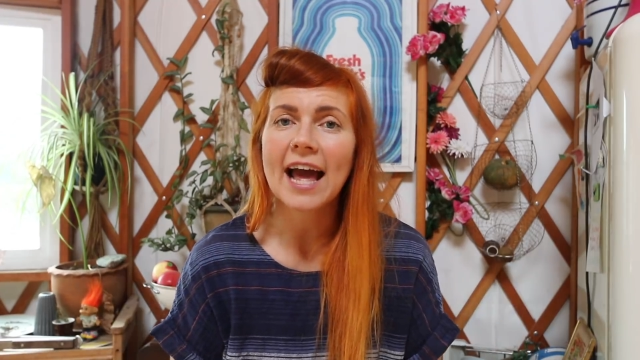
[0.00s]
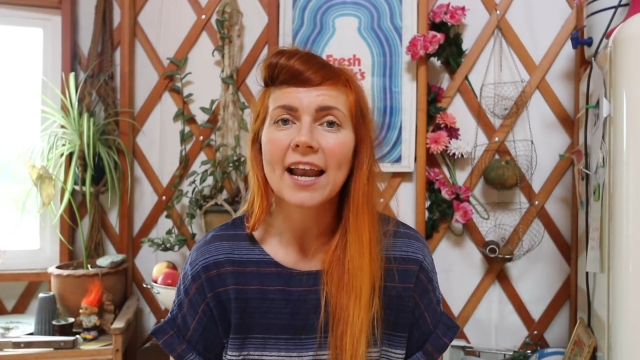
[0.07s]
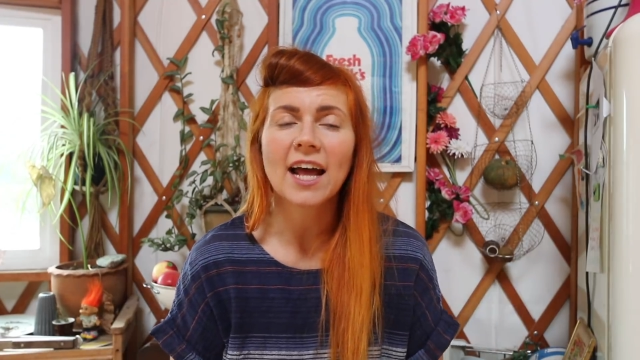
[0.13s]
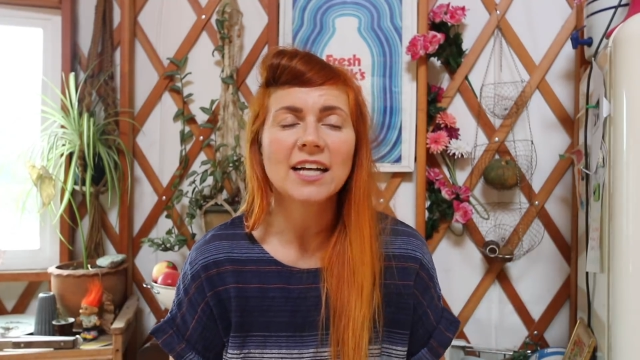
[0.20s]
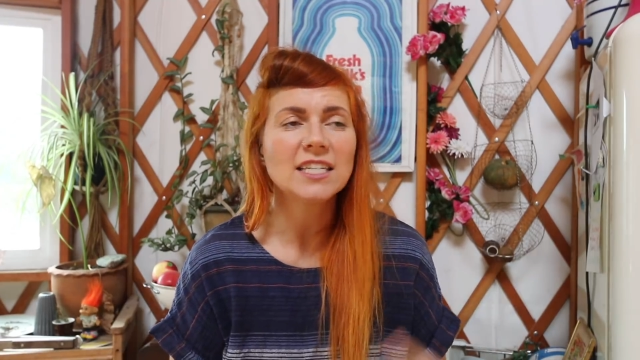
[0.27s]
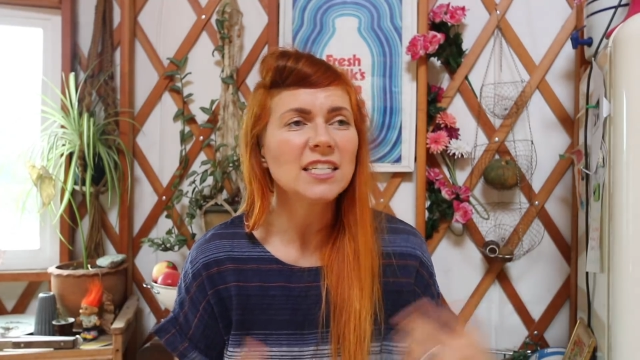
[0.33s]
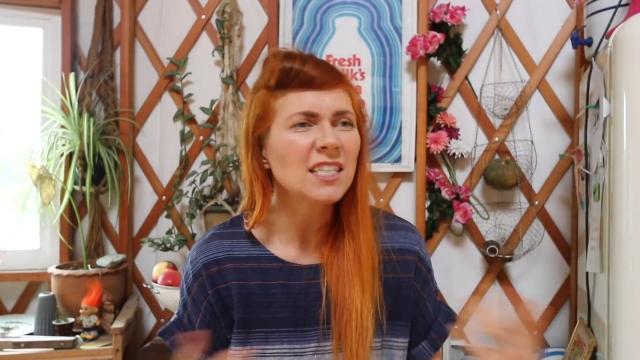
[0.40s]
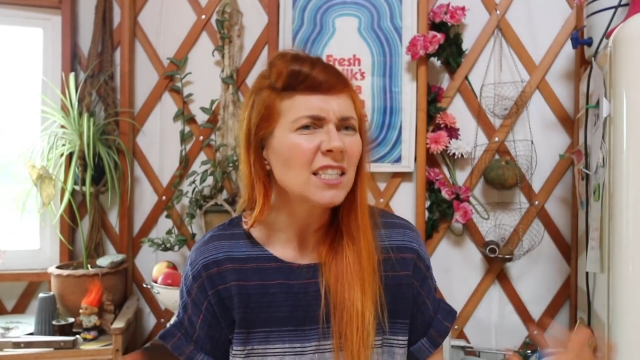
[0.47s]
and
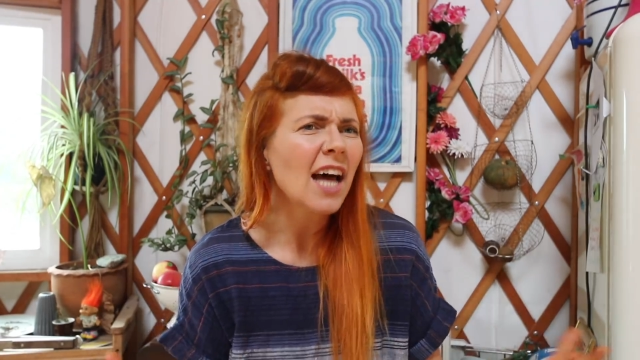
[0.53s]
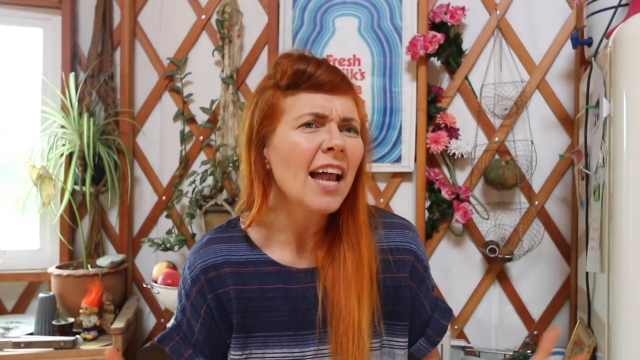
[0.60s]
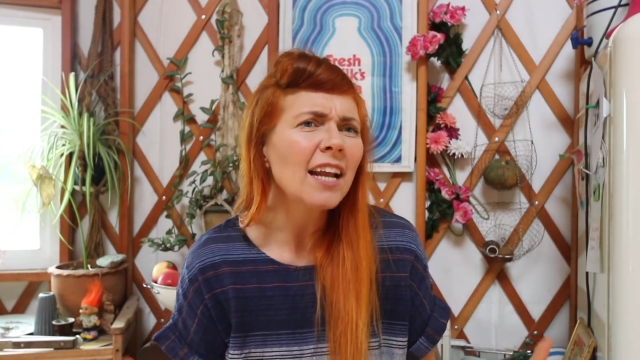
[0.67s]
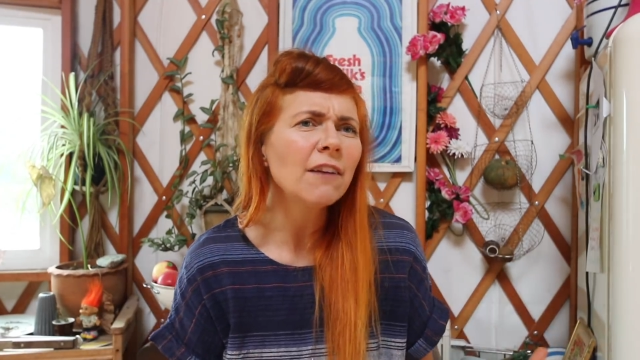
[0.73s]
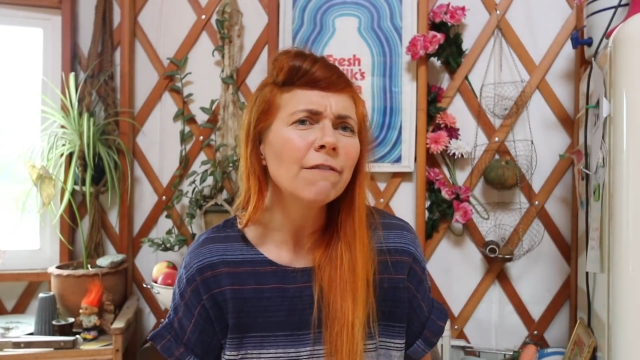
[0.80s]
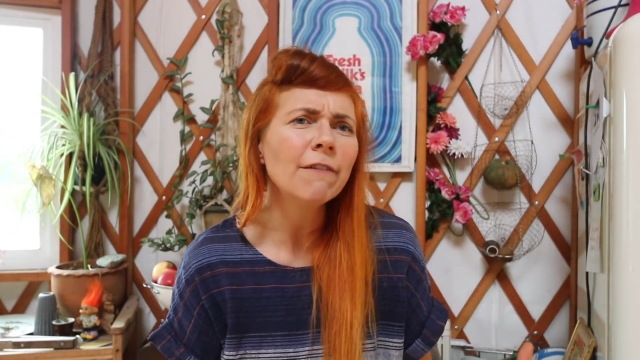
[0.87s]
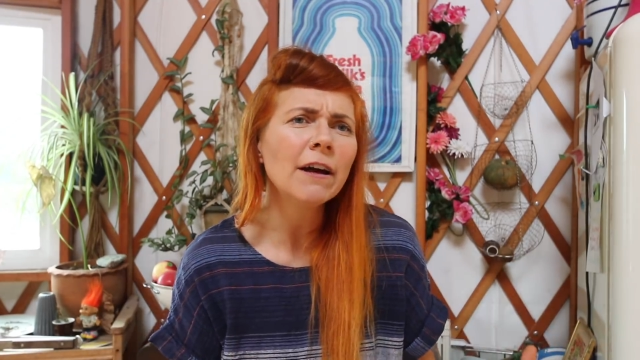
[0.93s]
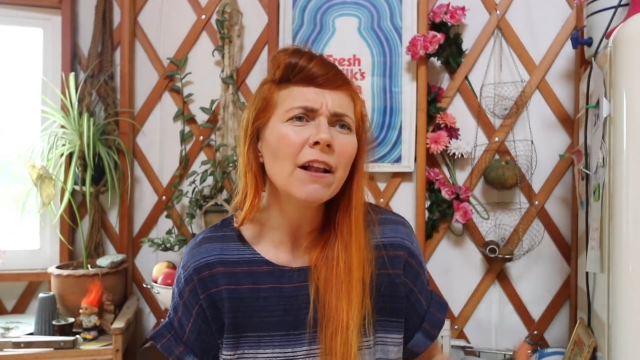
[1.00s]
I just
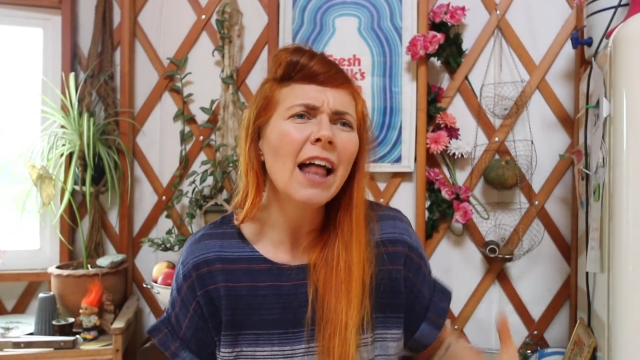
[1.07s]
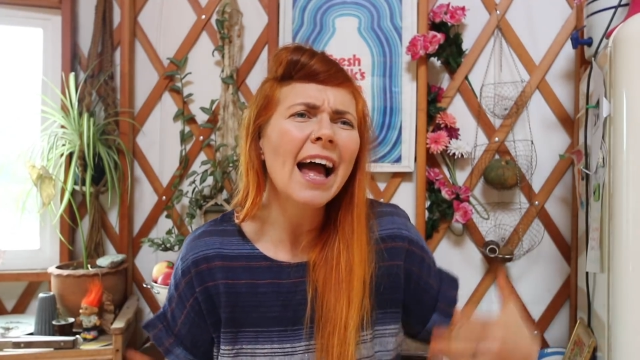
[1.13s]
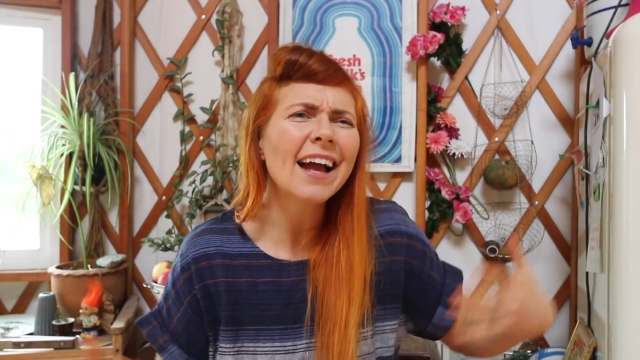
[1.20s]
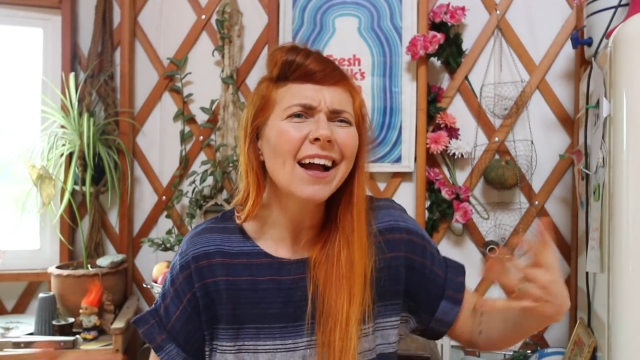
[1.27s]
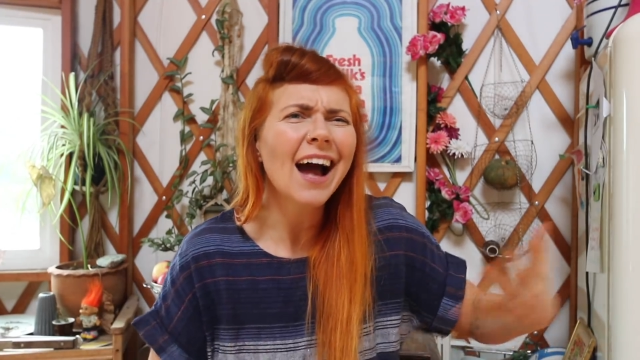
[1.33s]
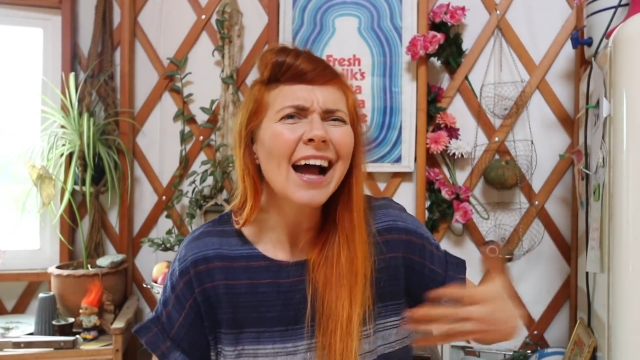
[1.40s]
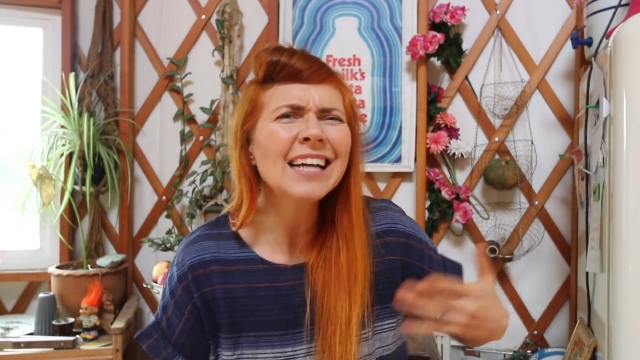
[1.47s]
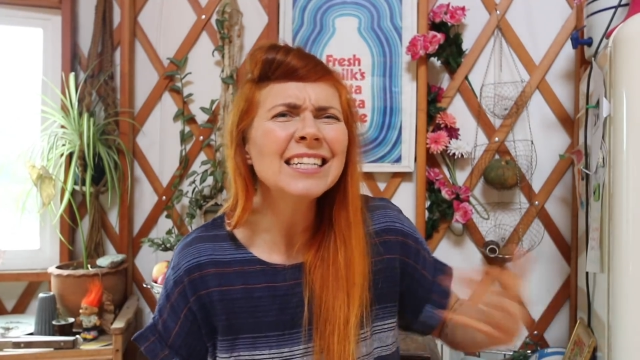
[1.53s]
started to feel
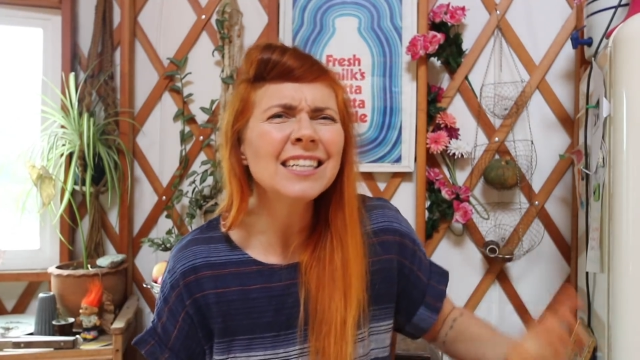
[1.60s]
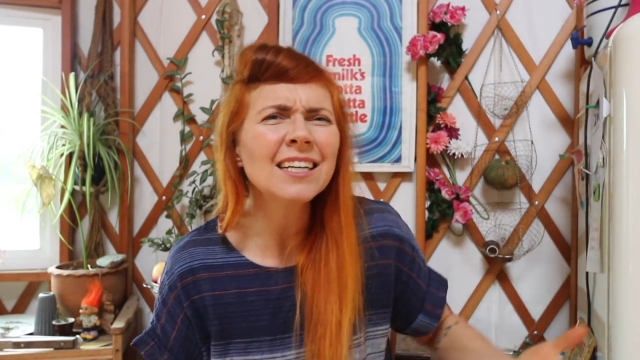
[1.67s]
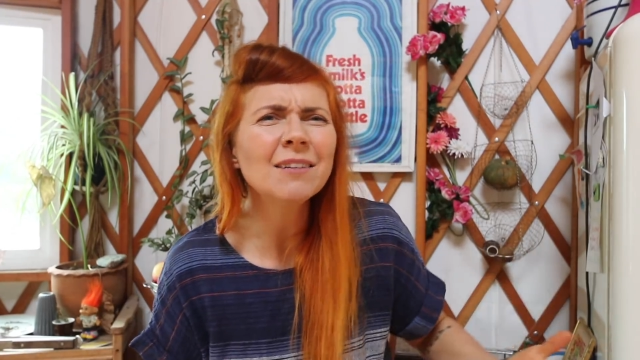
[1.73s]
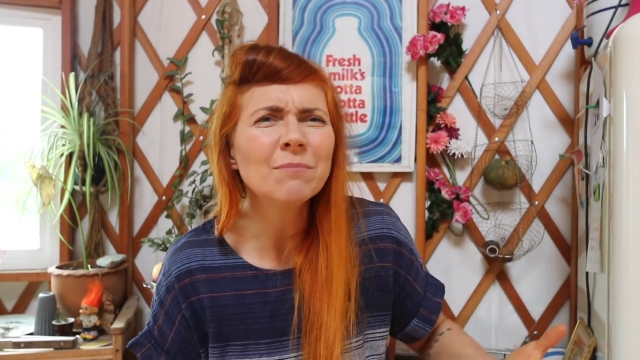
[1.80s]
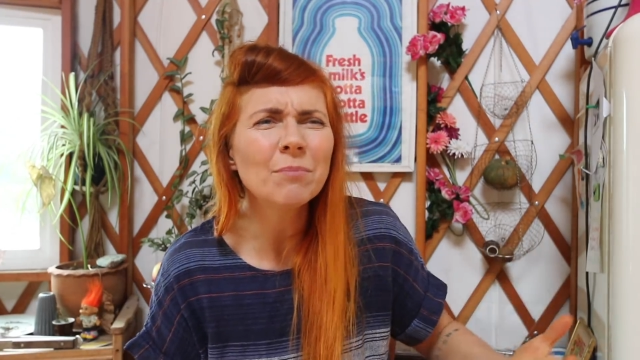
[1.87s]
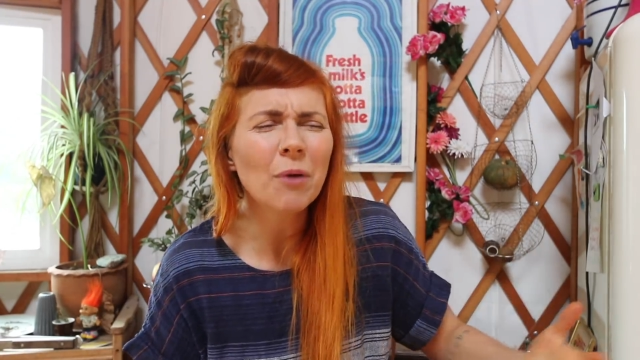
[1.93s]
like I should